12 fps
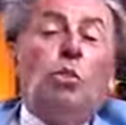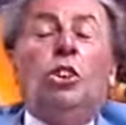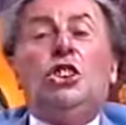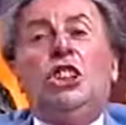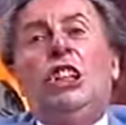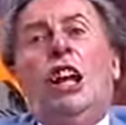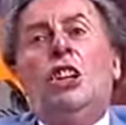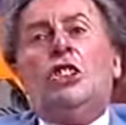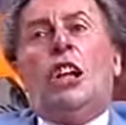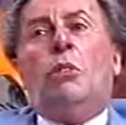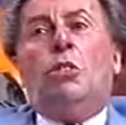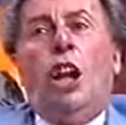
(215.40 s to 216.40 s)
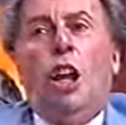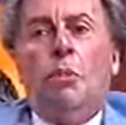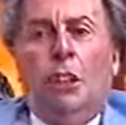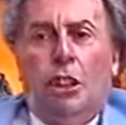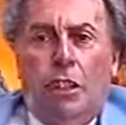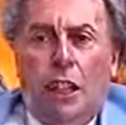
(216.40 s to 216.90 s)
well, she knows I'm
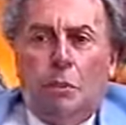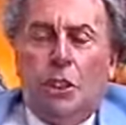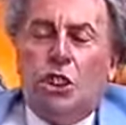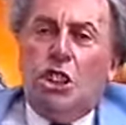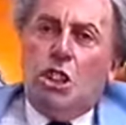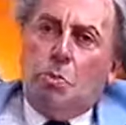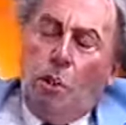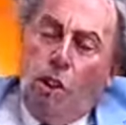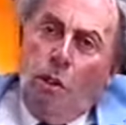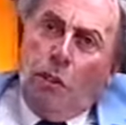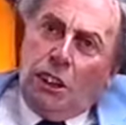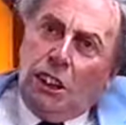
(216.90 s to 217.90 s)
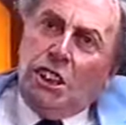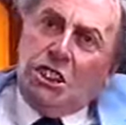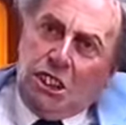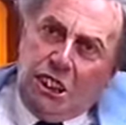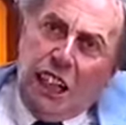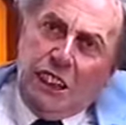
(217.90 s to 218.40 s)
roaming around, but she's permanently
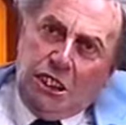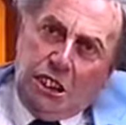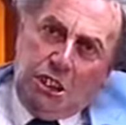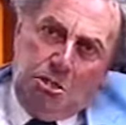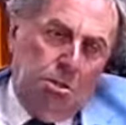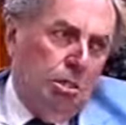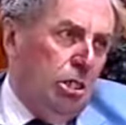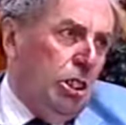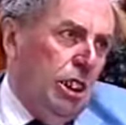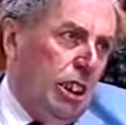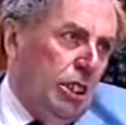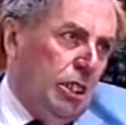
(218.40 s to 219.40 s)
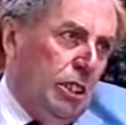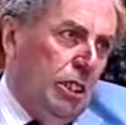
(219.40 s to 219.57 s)
sedated. She is.